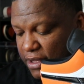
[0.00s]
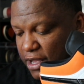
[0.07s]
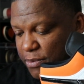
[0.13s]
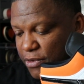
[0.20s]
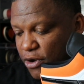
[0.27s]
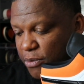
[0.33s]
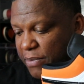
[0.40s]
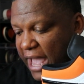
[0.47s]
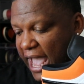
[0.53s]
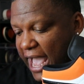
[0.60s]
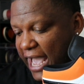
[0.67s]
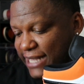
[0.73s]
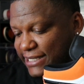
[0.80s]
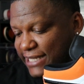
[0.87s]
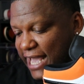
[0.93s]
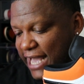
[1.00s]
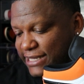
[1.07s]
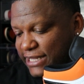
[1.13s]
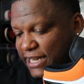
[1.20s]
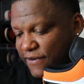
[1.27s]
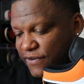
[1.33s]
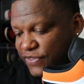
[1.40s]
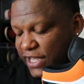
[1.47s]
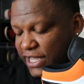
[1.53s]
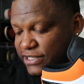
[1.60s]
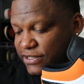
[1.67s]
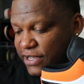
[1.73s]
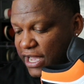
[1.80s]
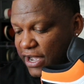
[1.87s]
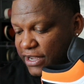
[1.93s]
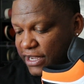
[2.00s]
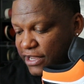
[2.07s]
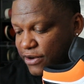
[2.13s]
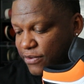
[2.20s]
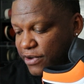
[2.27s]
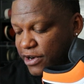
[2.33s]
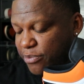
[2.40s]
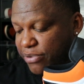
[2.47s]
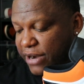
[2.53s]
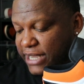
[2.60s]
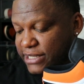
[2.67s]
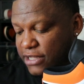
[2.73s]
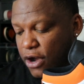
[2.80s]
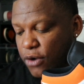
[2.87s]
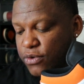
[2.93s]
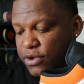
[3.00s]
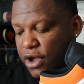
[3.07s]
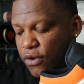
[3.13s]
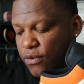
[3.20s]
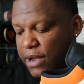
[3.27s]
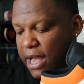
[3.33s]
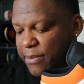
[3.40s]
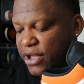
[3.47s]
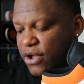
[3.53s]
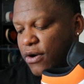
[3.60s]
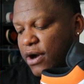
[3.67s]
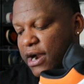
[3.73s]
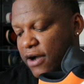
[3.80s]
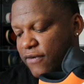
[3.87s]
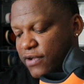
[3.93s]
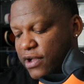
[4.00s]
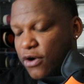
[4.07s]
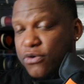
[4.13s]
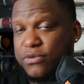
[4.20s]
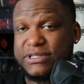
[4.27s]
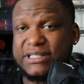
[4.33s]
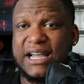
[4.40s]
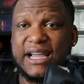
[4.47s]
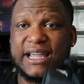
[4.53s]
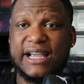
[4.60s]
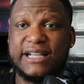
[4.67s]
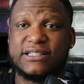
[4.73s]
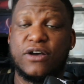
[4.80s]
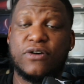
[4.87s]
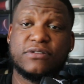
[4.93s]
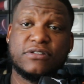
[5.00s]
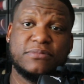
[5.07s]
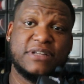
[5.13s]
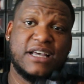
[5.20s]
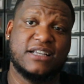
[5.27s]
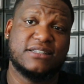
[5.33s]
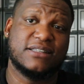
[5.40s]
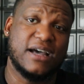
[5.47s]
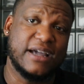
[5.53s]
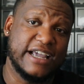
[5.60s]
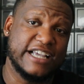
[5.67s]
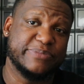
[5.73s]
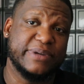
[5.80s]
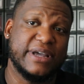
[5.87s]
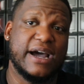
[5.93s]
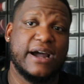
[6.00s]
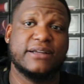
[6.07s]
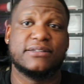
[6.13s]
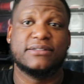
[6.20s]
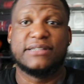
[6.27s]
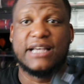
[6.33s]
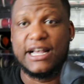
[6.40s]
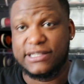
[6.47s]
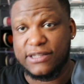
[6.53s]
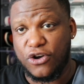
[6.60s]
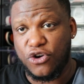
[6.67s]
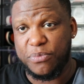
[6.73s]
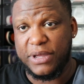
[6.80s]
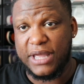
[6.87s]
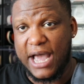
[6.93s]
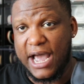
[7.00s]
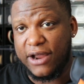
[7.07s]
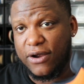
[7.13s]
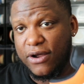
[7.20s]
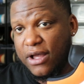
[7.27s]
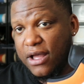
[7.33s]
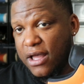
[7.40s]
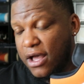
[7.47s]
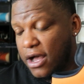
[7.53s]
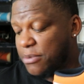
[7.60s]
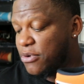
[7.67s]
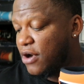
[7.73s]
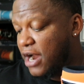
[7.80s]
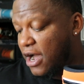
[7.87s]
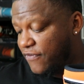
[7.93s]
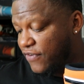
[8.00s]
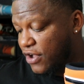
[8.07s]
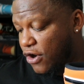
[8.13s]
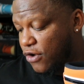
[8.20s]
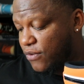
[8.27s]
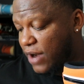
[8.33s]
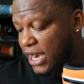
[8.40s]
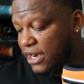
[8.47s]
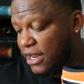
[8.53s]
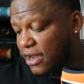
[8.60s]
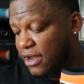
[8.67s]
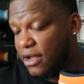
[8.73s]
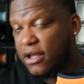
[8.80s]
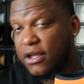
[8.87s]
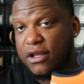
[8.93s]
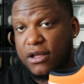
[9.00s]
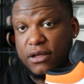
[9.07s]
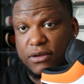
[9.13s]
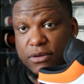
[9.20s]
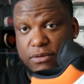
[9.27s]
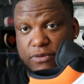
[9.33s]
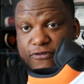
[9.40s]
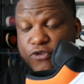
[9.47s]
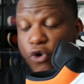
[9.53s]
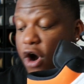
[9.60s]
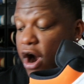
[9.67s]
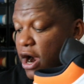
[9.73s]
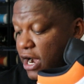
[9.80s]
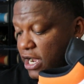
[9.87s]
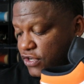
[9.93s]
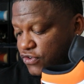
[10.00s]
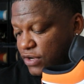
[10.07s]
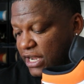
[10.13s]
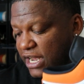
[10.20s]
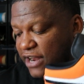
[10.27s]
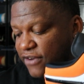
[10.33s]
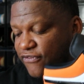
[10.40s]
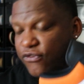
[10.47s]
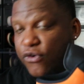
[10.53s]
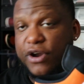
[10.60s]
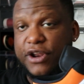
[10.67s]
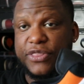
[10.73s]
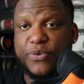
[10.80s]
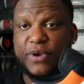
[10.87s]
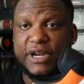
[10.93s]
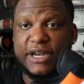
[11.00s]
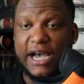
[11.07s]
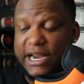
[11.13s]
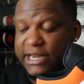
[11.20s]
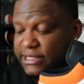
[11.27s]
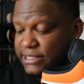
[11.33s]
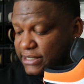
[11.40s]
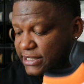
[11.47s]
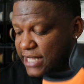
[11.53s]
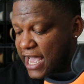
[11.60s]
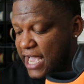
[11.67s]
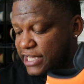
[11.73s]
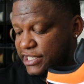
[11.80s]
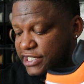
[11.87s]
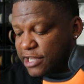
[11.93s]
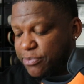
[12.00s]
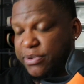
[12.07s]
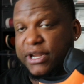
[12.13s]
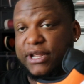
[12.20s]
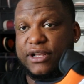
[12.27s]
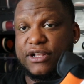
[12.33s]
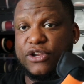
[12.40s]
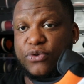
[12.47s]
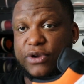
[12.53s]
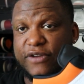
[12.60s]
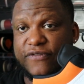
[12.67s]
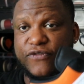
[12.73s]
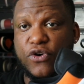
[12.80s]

I'm going to add text and everything so y'all can get the real price. On GOAT. I've been going off GOAT. StockX, GOAT. Sometimes StockX be higher. Sometimes GOAT be higher. I'm going off of GOAT right now. $443 tax shipping included.